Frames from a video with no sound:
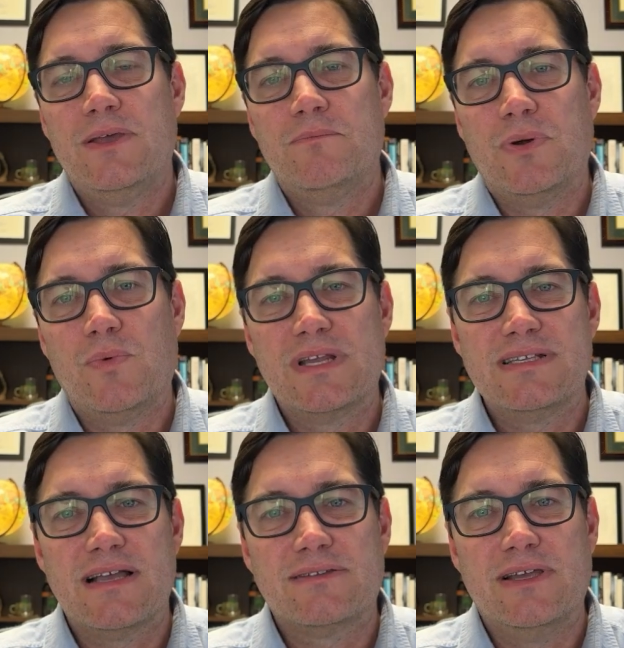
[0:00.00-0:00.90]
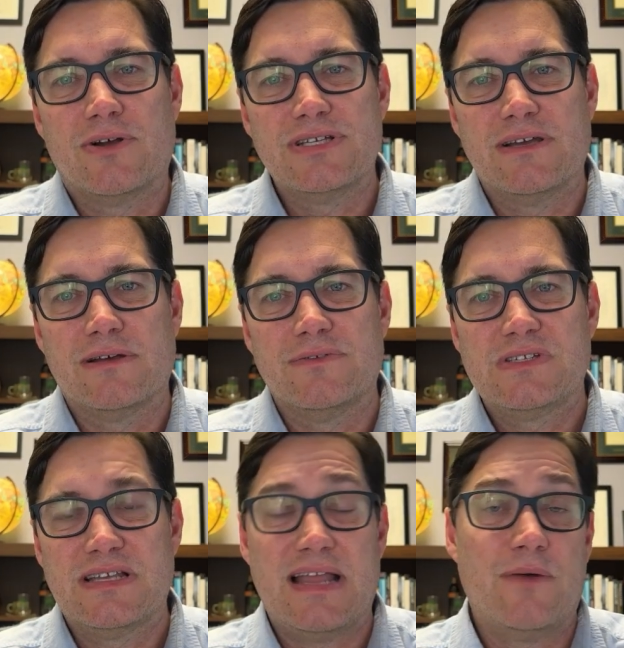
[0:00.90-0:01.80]
But what exactly are
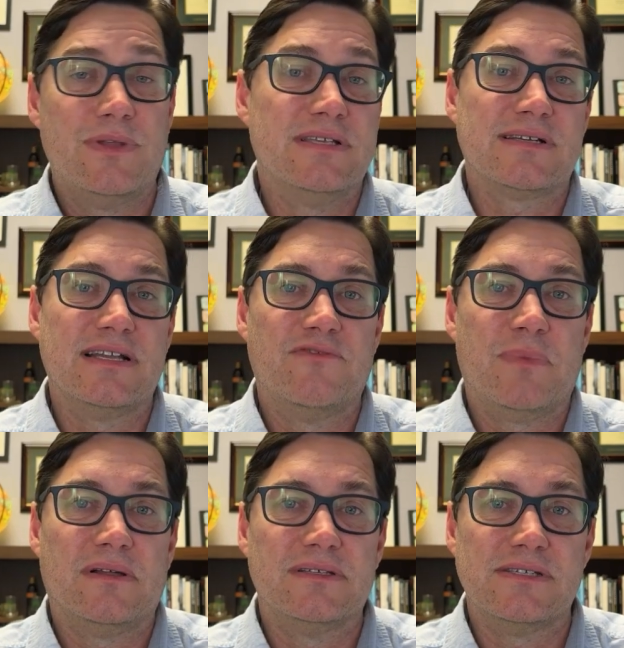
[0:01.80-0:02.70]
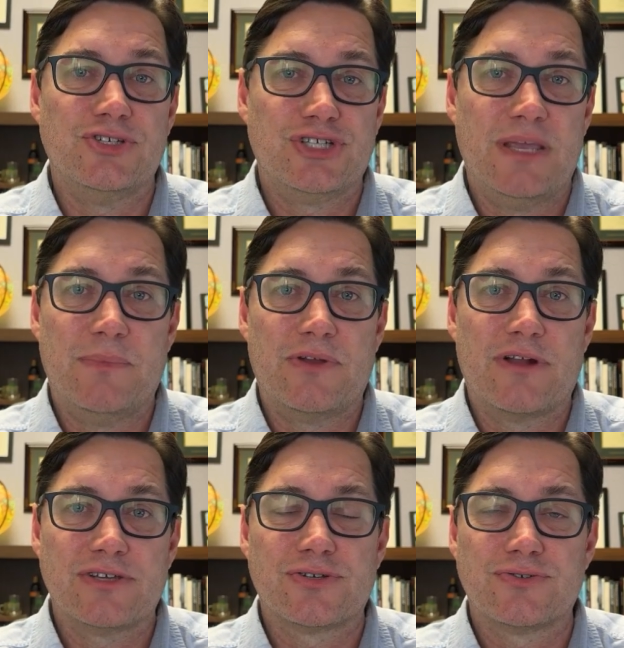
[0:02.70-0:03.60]
tariffs, and how would this kind of policy shape
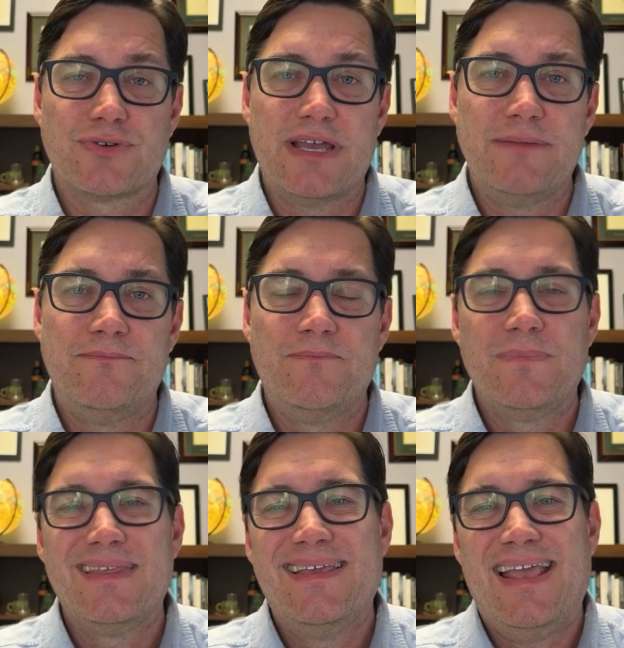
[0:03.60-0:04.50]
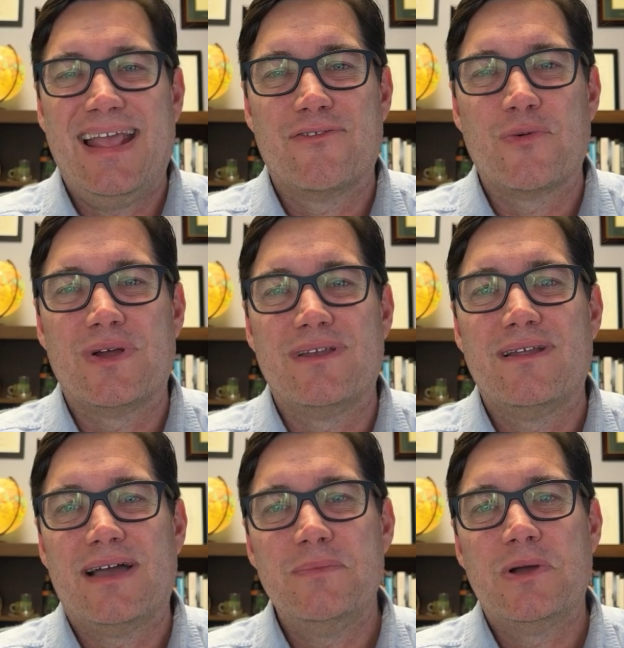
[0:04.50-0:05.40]
international trade? Hey everyone,
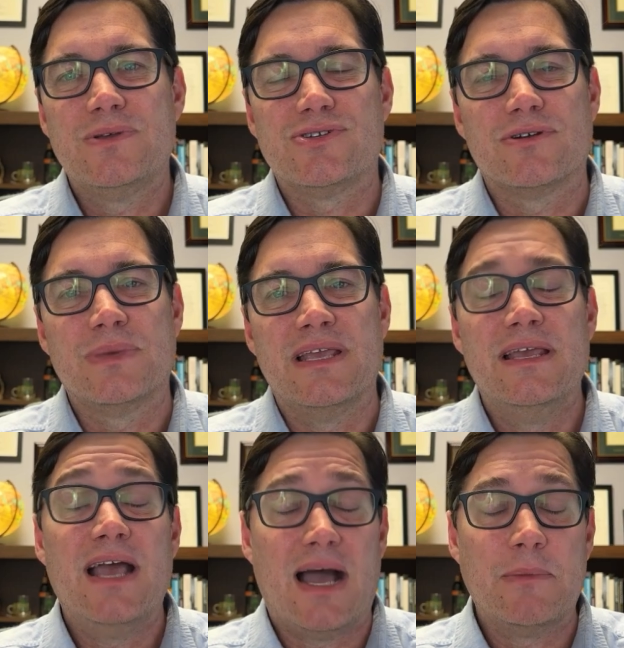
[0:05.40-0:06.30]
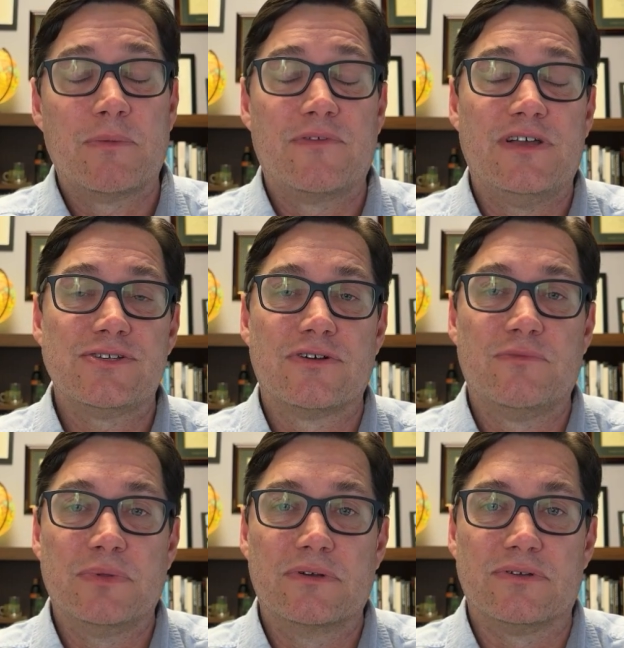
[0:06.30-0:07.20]
I'm Noah Zerbe. I'm a professor
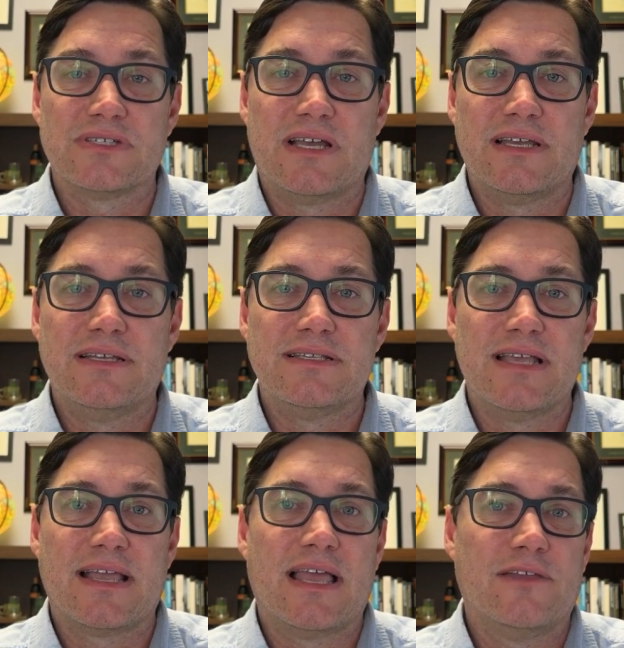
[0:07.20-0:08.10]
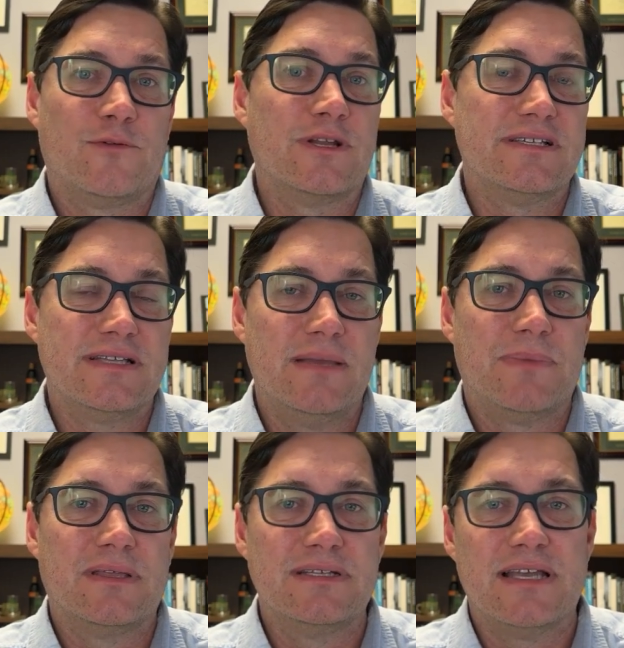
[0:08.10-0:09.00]
of political science at California State
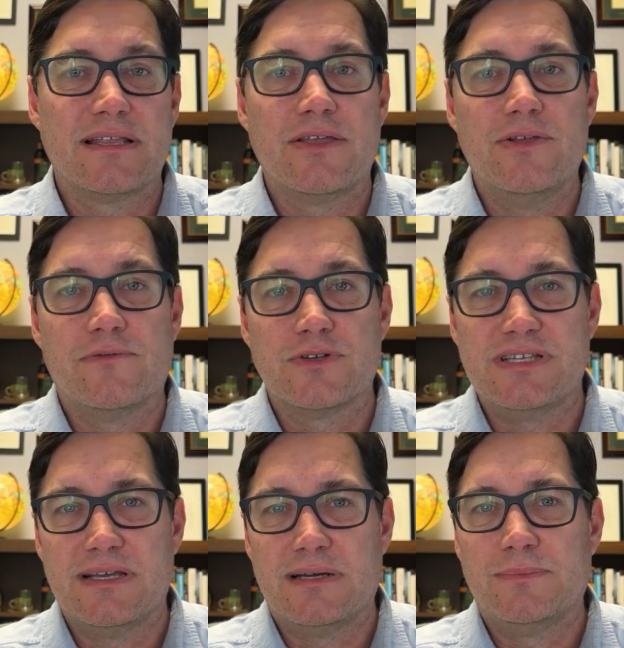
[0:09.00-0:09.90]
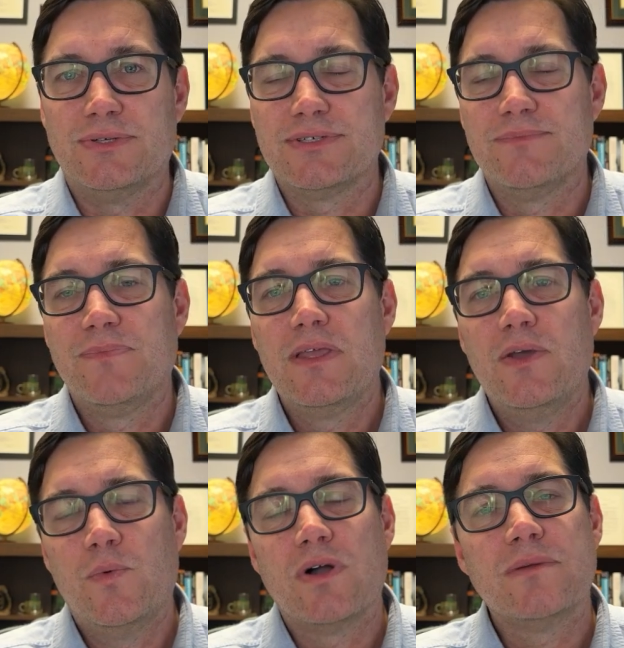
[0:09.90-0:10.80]
Polytechnic University Humboldt.
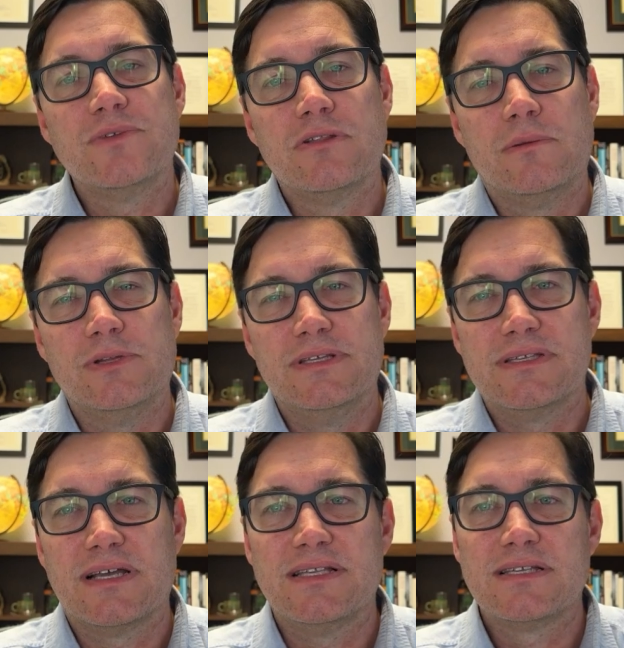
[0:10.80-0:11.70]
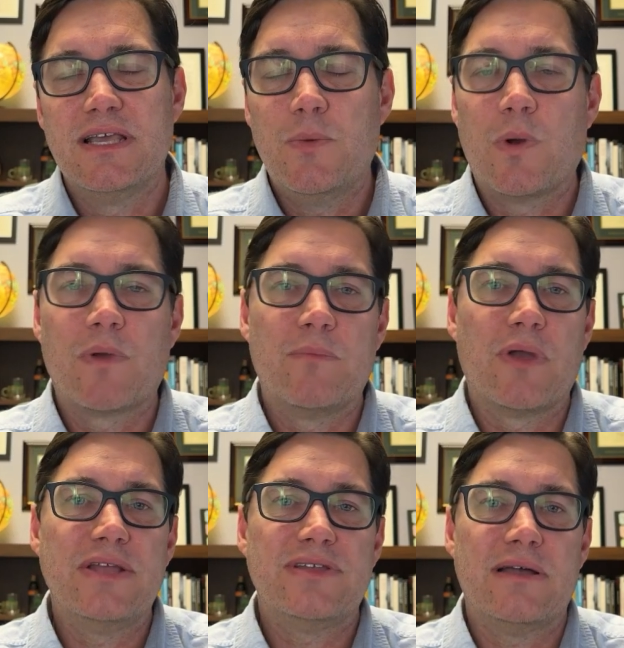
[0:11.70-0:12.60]
Welcome to Global Insights, where we
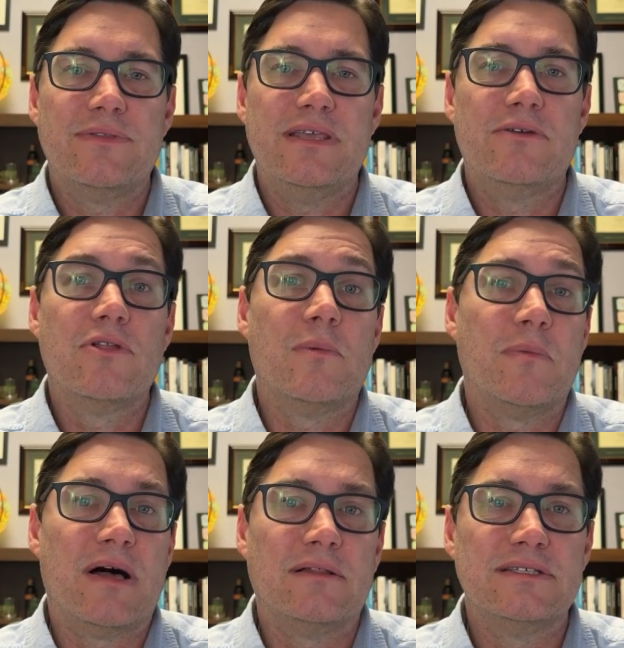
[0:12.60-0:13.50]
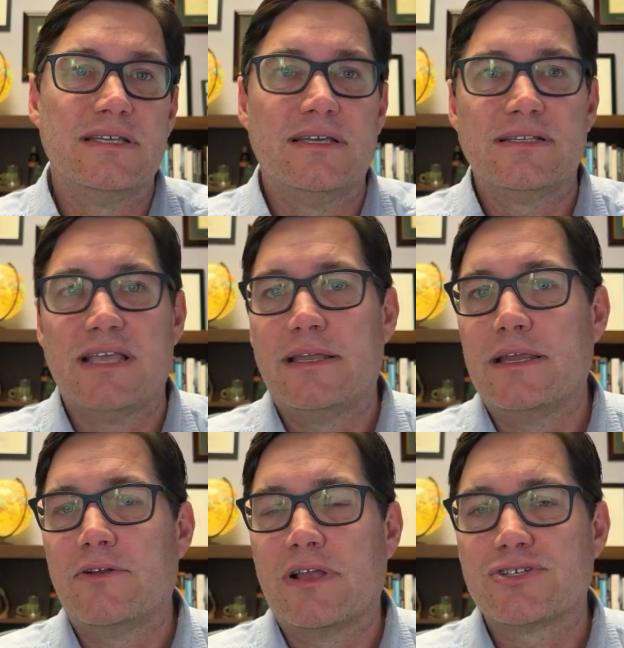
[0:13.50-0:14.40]
break down the global politics and
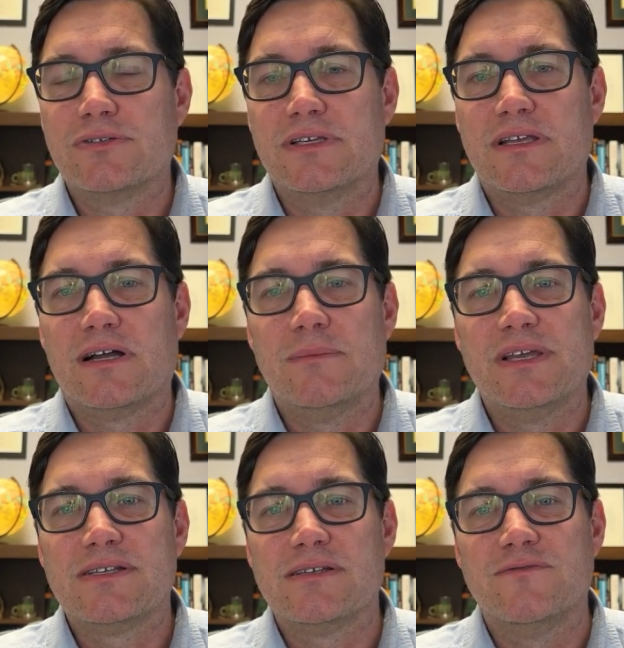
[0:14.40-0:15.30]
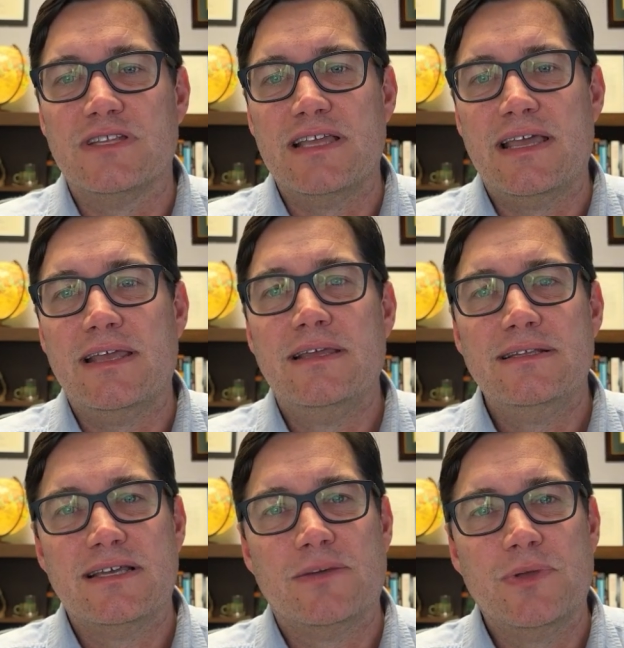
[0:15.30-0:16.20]
international economics of the day
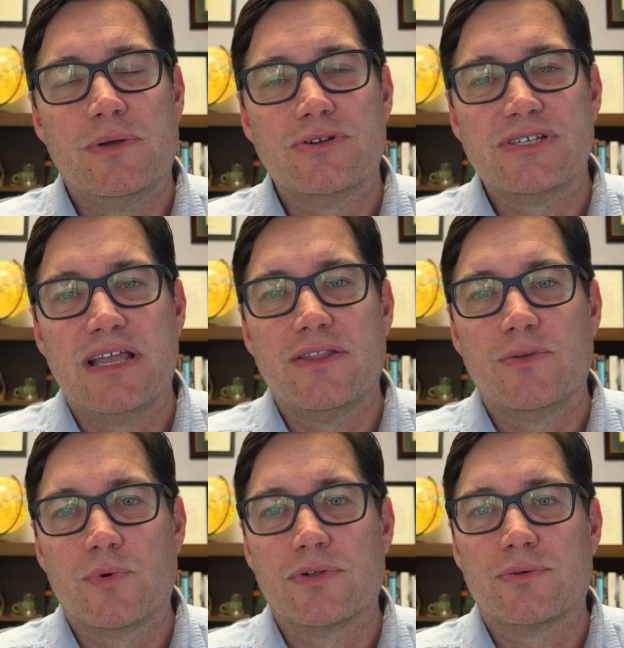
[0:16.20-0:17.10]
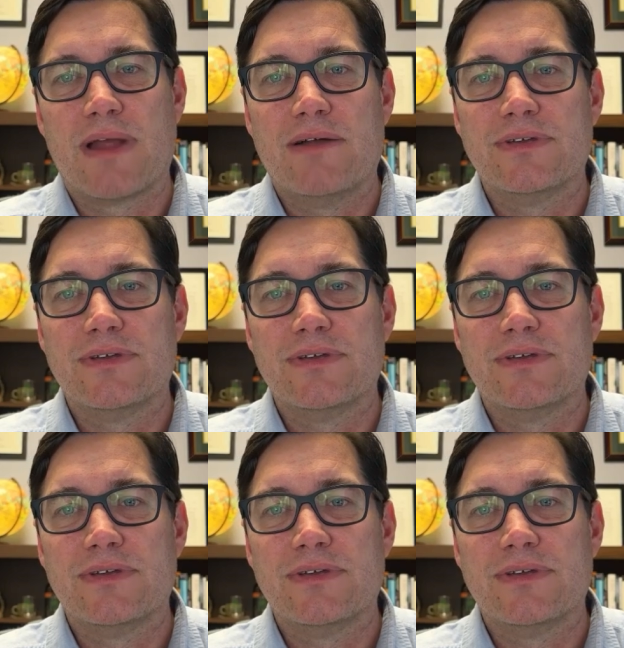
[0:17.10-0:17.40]
to help you understand the world around